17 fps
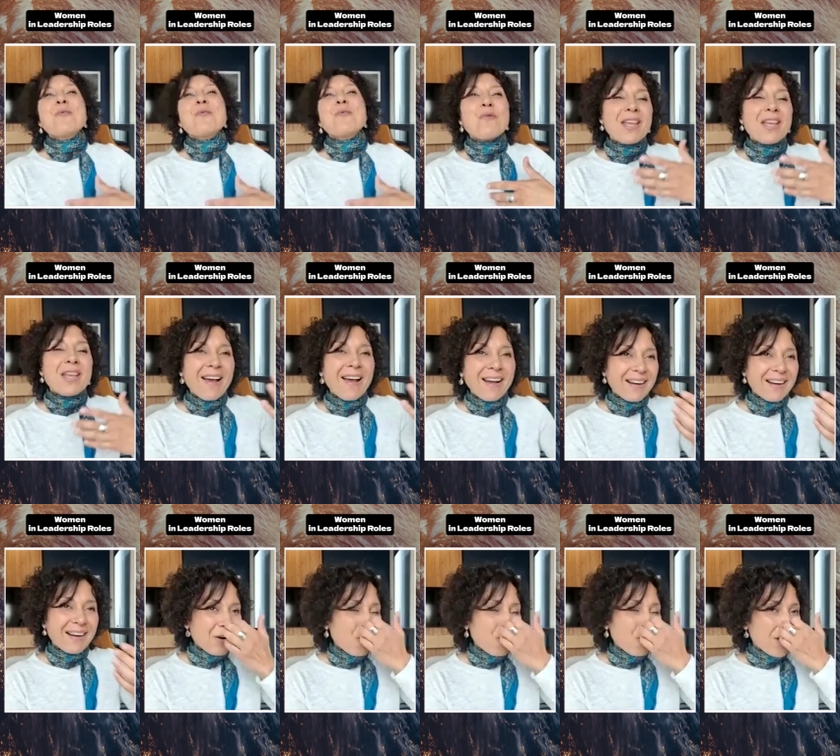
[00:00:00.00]
we
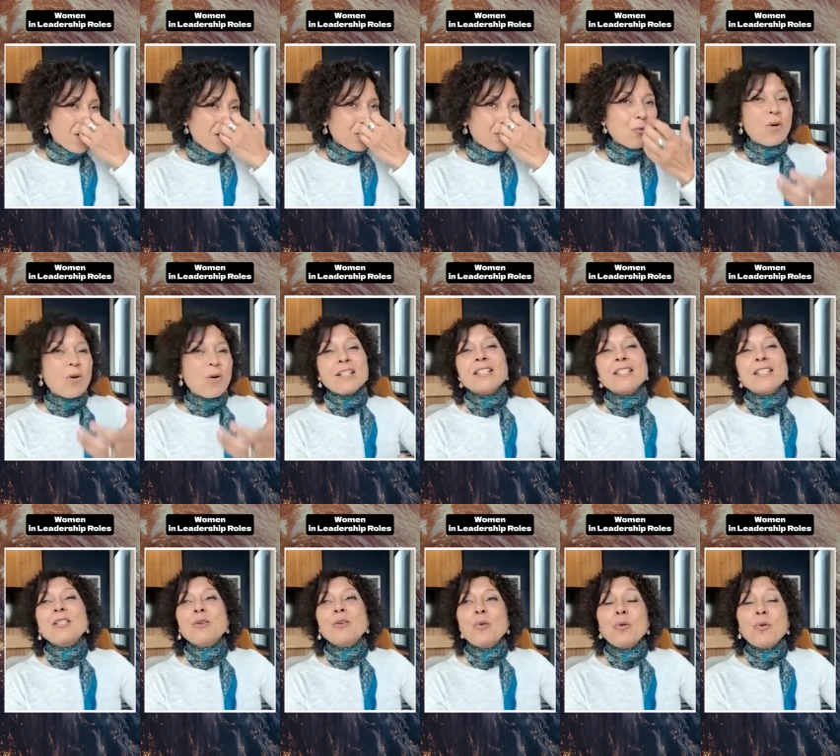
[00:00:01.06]
are we are the
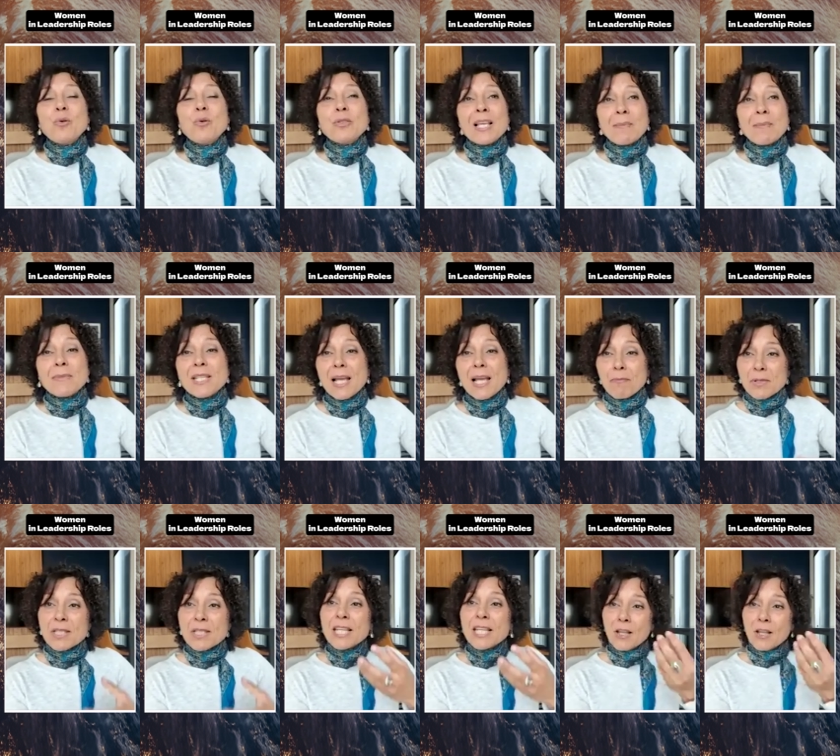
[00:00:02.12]
ones who
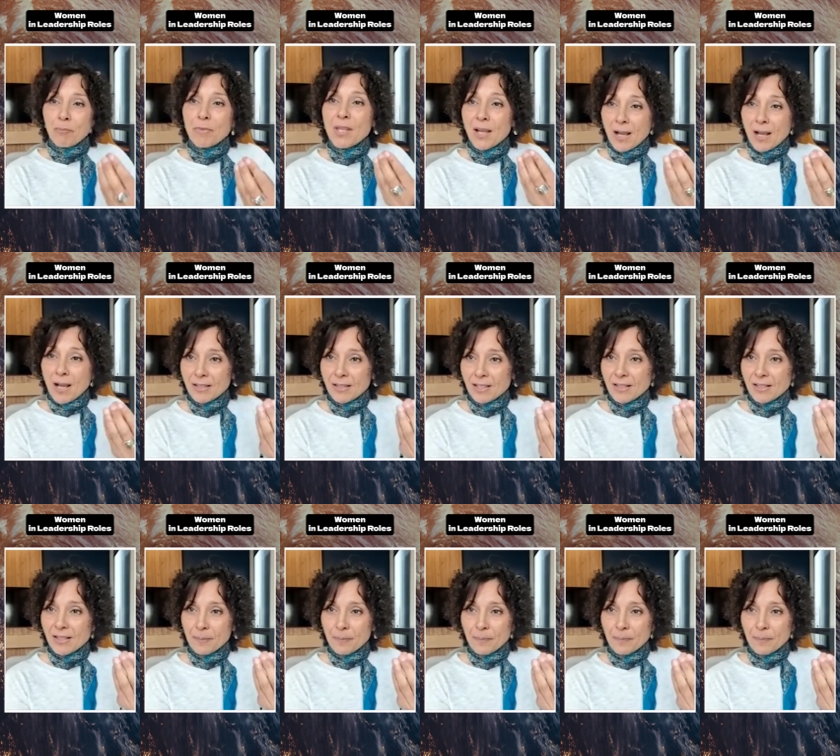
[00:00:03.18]
sometimes keep the culture
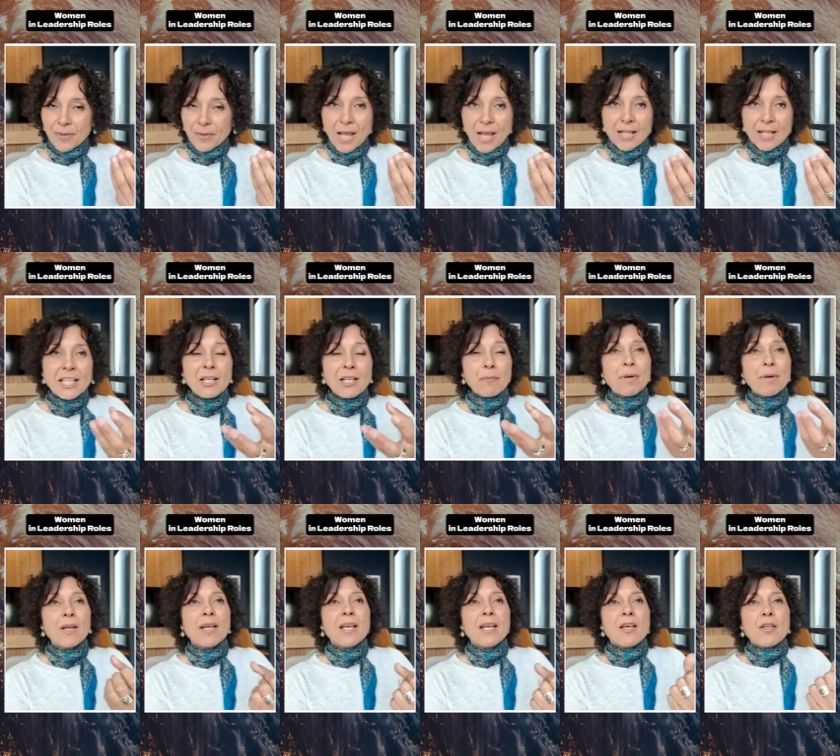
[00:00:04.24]
and keep
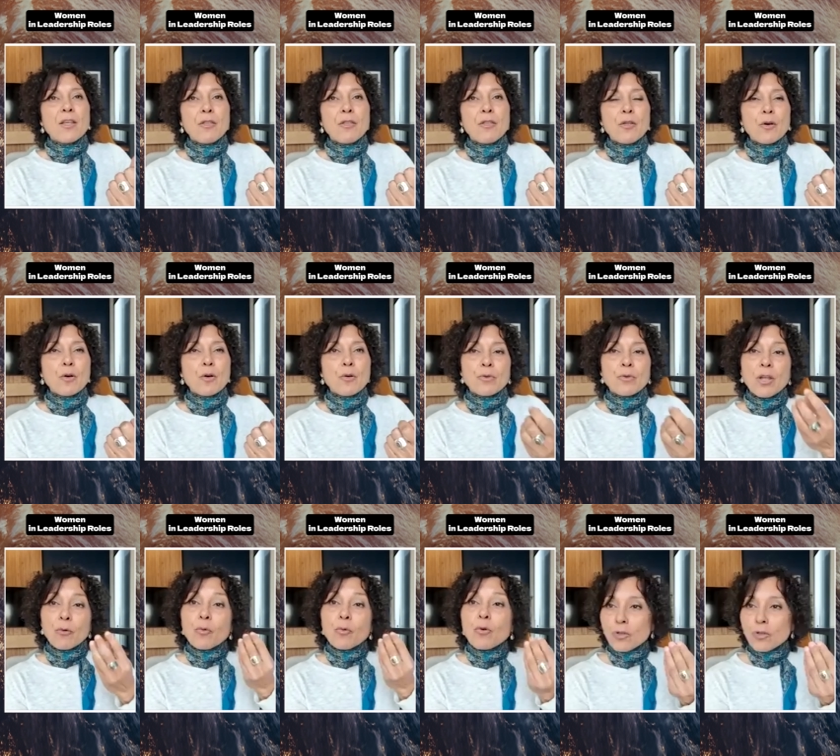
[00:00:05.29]
the the
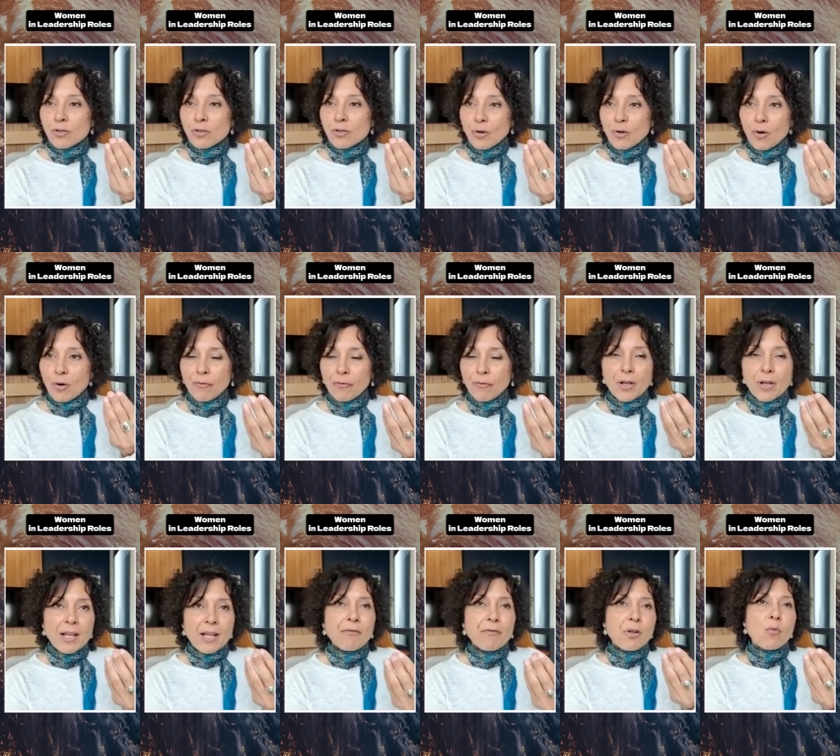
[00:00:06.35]
roots of
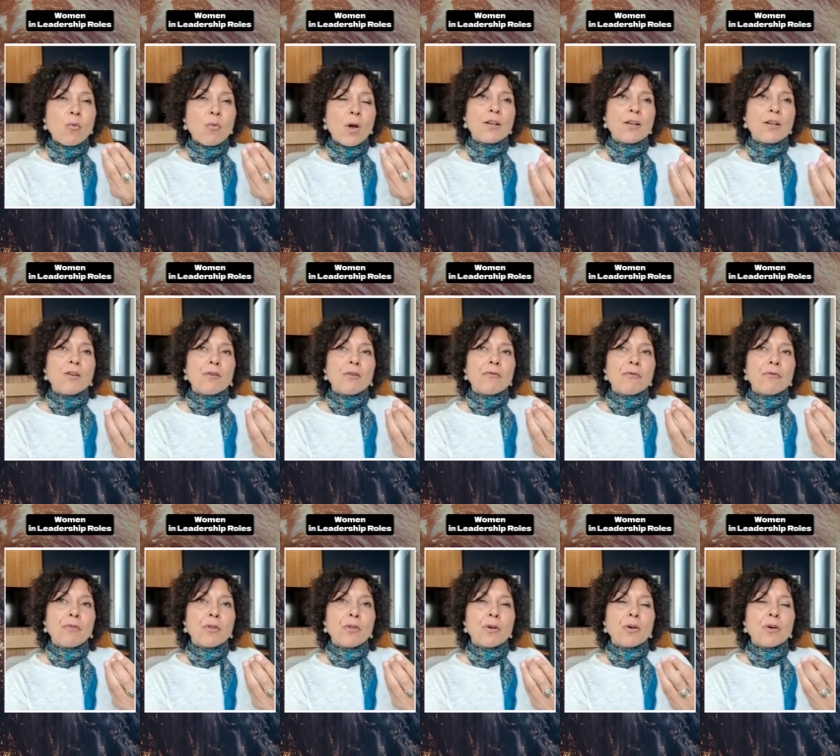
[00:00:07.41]
every one of
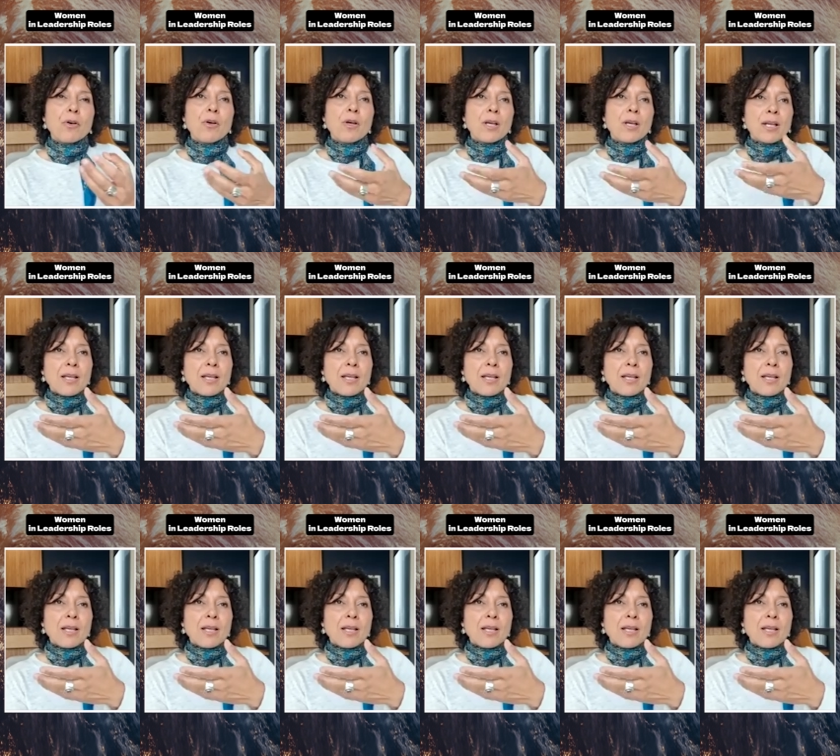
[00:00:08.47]
the